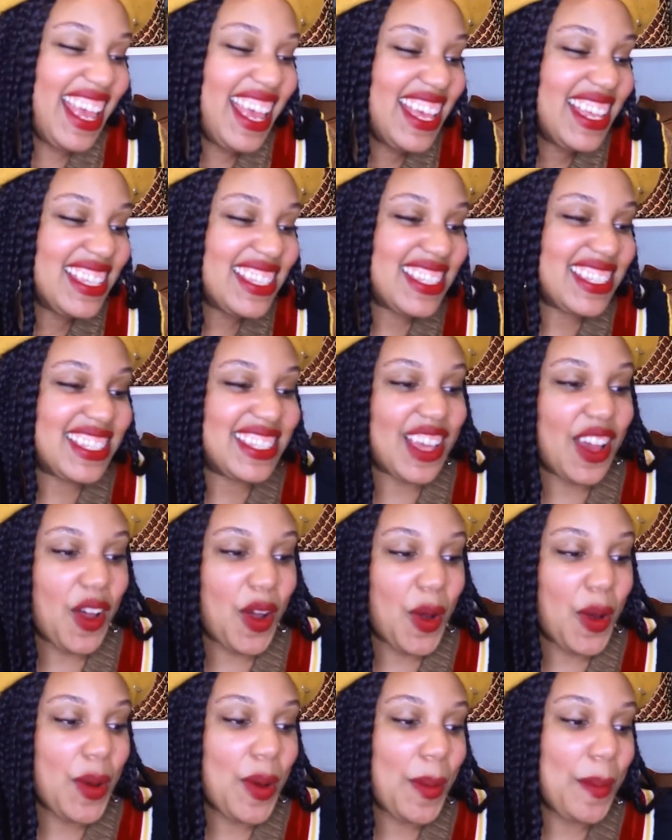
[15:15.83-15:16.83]

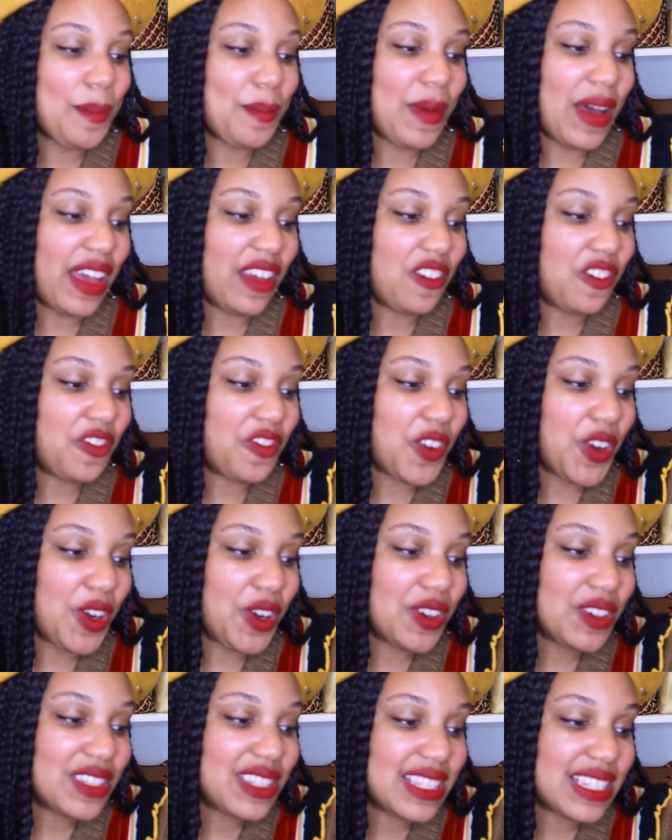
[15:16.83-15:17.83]
so my
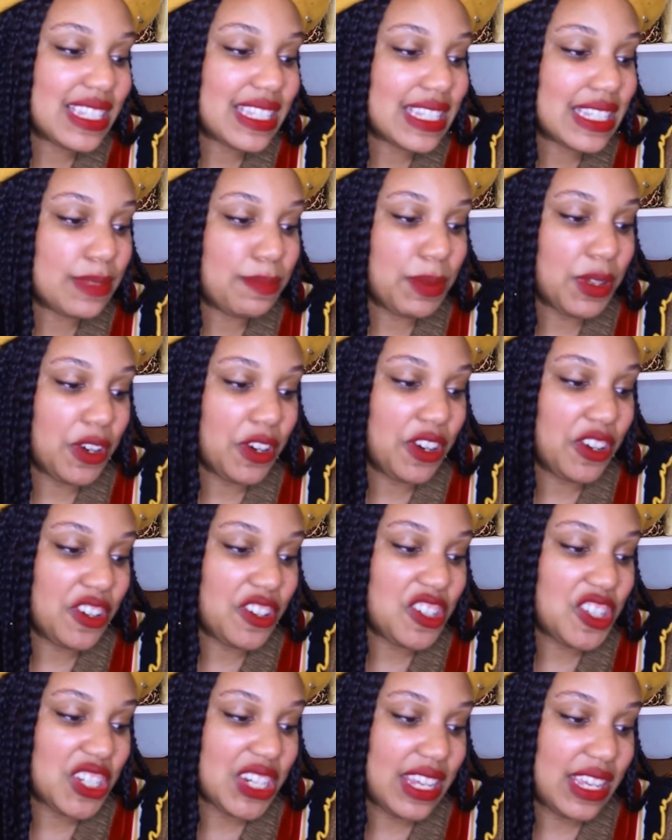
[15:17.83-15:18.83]
first
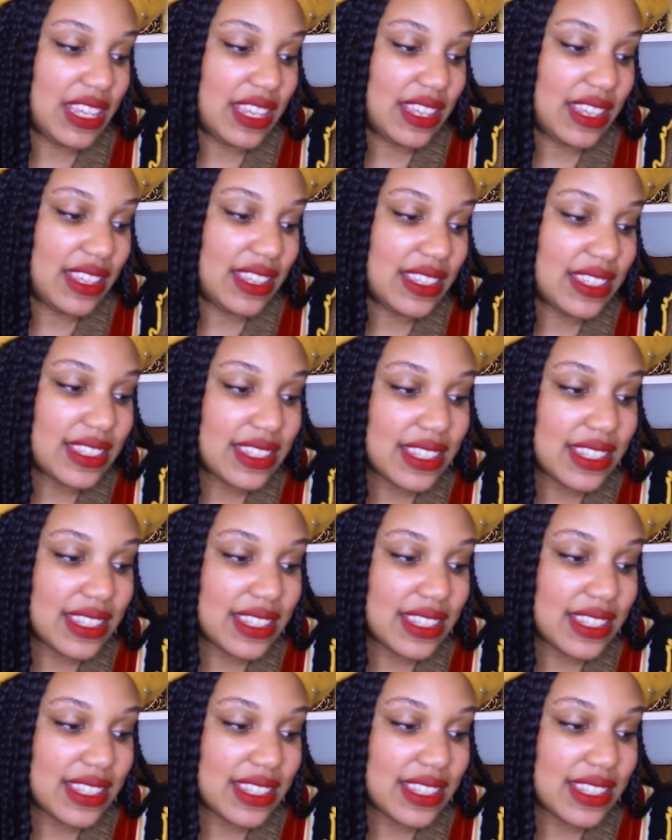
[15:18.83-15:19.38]
splurge is